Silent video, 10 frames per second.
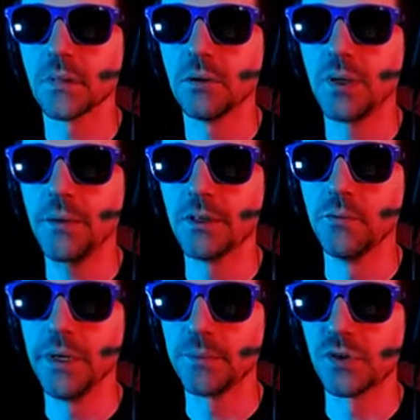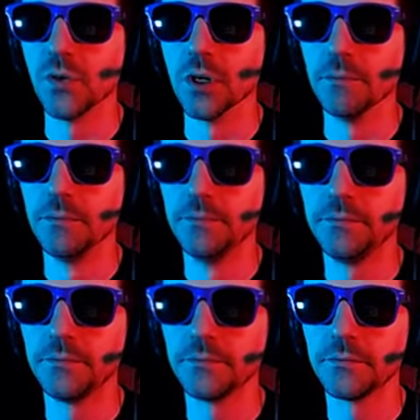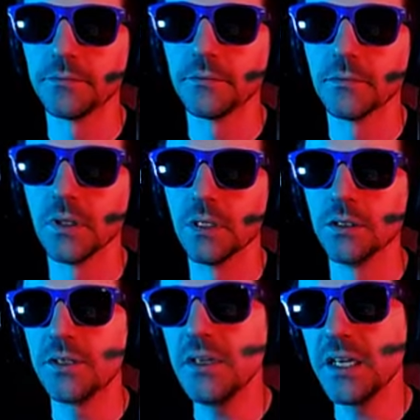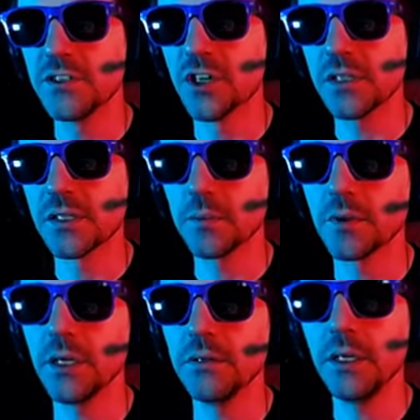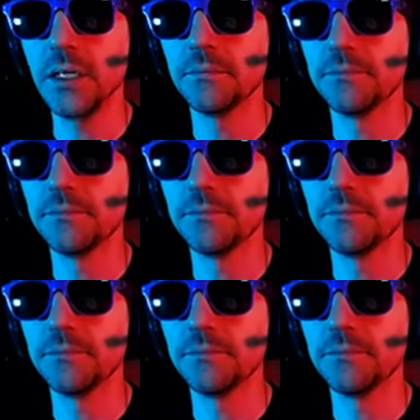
Probably Whip's Orb. Didn't I just upgrade that?